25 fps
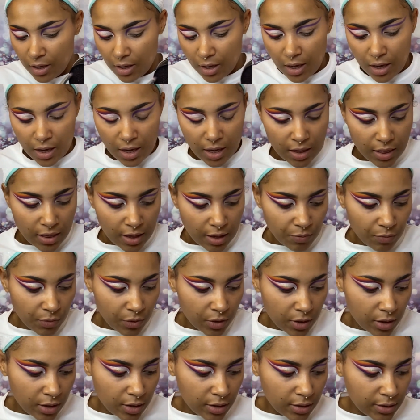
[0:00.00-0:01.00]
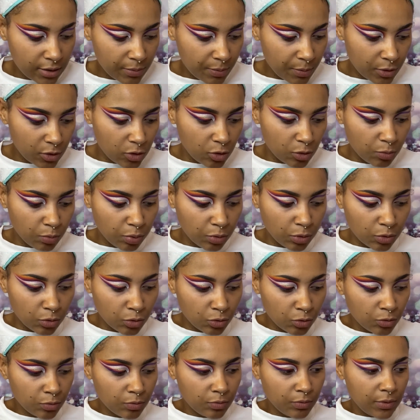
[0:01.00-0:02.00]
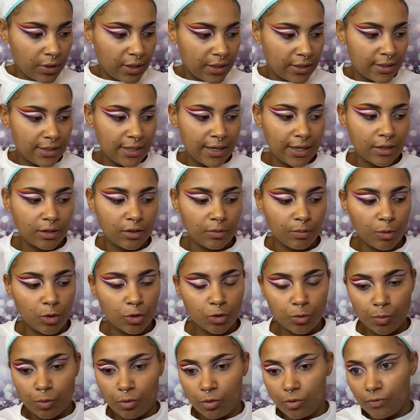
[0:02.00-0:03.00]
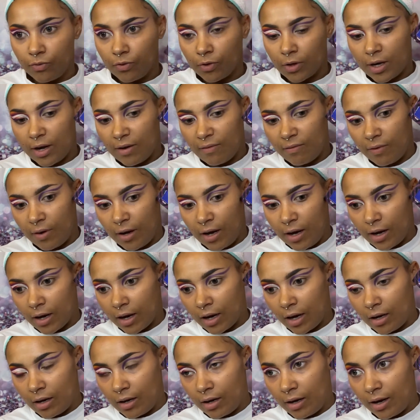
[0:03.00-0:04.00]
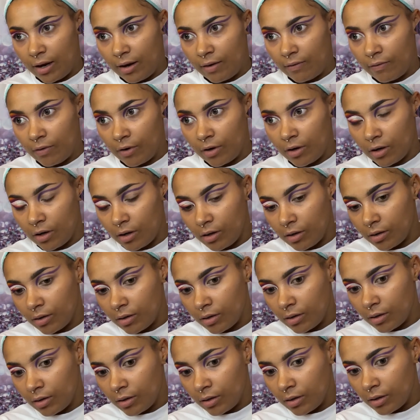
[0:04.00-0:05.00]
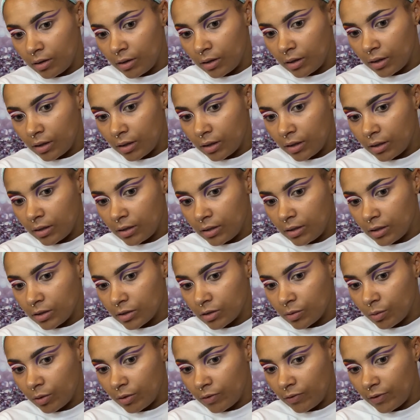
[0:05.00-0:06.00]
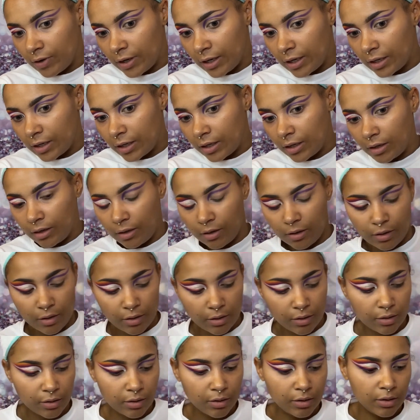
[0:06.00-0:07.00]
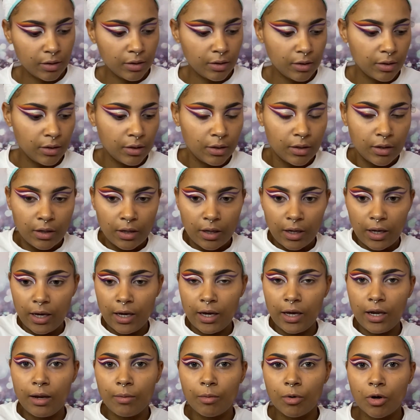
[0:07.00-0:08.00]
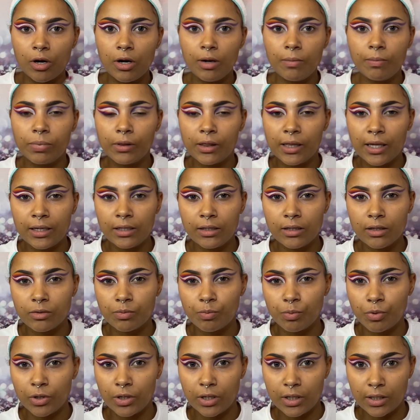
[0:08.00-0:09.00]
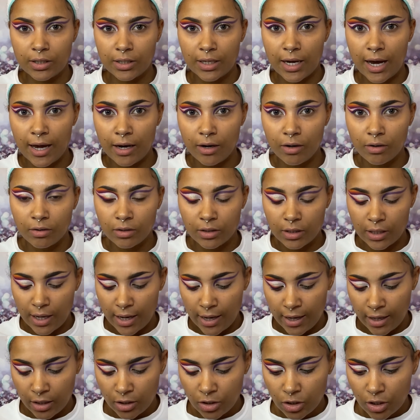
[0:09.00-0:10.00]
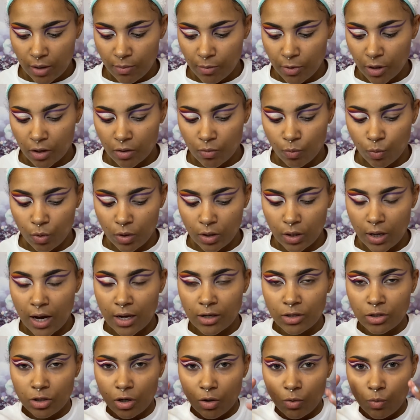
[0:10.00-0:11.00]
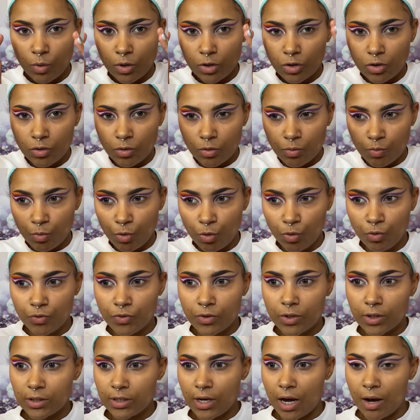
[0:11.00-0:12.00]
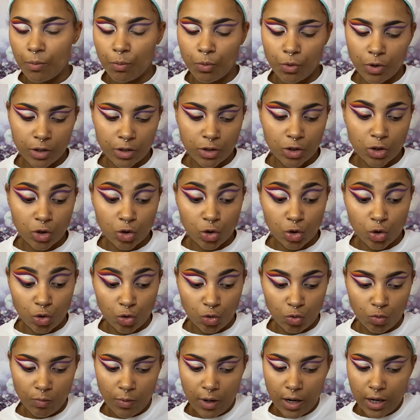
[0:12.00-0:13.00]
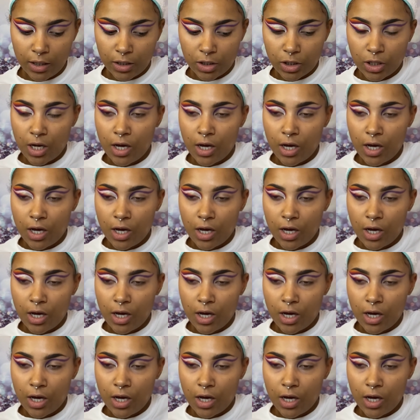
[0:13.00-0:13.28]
And then we're gonna dip into Bloom. It's like the most beautiful color ever. This one right here. And I'm gonna blend this pretty tight on the edge. I don't want to move this upwards too much.